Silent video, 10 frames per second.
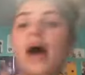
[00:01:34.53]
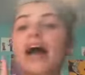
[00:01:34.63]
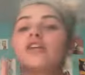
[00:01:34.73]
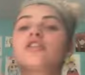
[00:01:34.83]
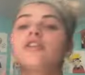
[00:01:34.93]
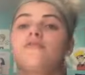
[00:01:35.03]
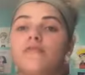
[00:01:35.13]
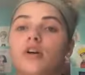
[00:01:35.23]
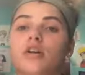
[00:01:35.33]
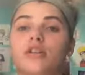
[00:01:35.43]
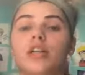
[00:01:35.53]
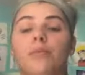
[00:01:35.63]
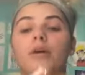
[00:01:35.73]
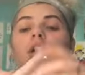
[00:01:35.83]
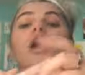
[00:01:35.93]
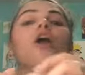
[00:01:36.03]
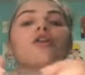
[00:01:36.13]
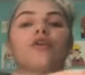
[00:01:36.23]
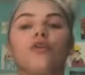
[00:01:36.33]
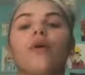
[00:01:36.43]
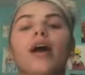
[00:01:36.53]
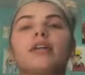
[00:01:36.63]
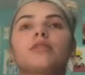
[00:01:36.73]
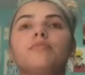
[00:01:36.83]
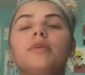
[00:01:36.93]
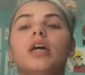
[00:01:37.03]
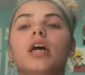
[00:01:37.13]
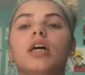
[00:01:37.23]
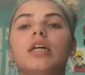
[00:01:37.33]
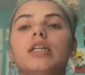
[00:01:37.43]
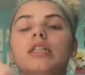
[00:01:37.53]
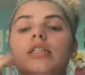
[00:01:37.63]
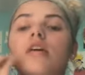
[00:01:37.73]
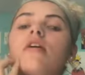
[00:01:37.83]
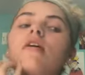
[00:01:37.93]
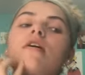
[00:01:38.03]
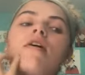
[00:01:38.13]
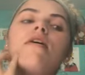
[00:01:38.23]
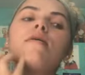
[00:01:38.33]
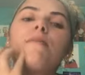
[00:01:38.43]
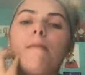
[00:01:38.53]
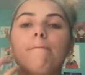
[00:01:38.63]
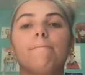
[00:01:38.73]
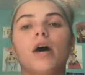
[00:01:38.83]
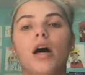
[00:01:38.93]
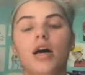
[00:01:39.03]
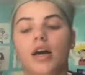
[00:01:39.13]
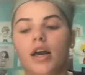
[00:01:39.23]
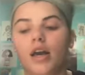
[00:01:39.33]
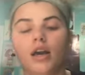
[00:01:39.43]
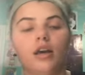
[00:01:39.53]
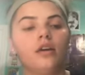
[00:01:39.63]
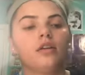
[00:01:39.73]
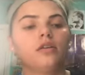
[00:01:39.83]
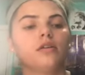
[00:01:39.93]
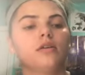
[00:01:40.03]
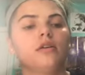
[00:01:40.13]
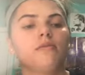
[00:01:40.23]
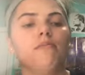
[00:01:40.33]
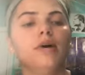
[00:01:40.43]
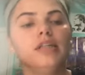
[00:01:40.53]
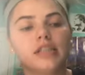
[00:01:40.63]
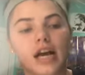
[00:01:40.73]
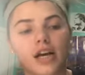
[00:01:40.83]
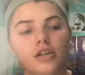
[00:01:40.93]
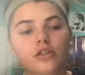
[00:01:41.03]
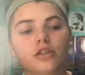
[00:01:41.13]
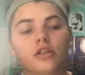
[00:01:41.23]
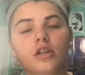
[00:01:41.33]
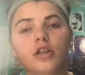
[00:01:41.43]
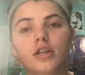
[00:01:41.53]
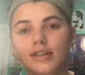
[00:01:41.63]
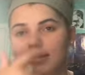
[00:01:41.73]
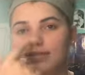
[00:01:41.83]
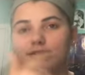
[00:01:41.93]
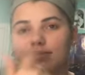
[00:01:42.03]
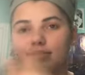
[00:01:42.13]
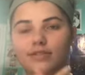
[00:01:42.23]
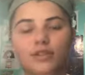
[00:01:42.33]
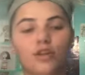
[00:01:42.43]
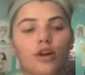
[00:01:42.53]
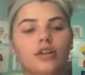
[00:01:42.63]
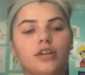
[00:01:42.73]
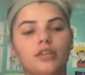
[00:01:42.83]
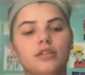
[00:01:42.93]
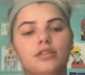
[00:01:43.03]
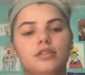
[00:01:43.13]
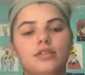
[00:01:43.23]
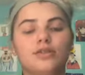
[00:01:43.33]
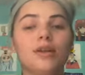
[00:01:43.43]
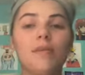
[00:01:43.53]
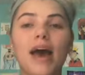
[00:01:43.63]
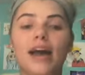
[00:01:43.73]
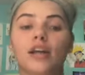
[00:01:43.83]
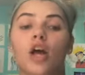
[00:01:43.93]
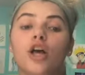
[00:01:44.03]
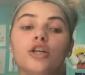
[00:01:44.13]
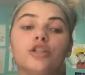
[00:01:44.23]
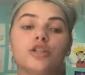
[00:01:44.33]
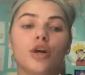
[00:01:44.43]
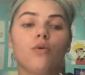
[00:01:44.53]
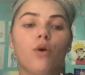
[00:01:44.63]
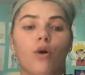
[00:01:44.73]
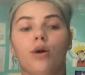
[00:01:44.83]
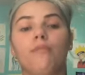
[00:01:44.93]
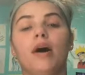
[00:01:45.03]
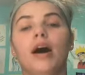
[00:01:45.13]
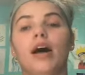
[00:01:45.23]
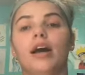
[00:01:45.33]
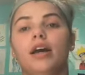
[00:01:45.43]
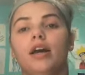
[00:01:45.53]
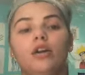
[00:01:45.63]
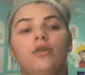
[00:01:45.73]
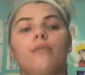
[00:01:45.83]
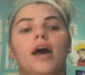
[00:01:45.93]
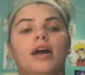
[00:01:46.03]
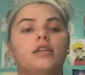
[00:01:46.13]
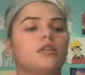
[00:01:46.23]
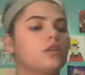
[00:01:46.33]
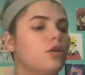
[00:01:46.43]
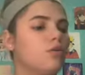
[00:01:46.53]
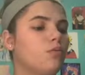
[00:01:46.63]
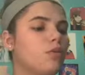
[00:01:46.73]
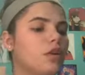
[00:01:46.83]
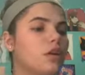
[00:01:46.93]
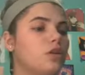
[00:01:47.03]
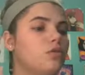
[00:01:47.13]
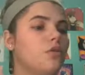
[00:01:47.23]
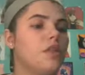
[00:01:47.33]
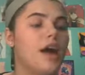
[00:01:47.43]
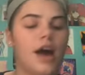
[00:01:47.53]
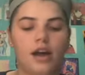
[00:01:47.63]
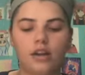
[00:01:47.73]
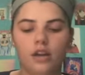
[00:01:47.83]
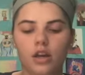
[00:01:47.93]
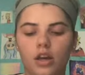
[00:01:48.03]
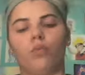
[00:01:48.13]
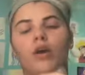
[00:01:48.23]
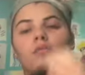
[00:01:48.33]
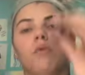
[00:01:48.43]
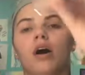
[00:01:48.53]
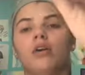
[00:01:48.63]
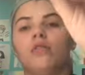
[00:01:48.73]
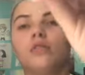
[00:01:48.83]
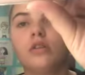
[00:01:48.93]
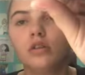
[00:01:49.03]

actually first, I'm gonna color correct because my mustache darkness is really bad. So are my underbags. So we're gonna do that. Wet and Wild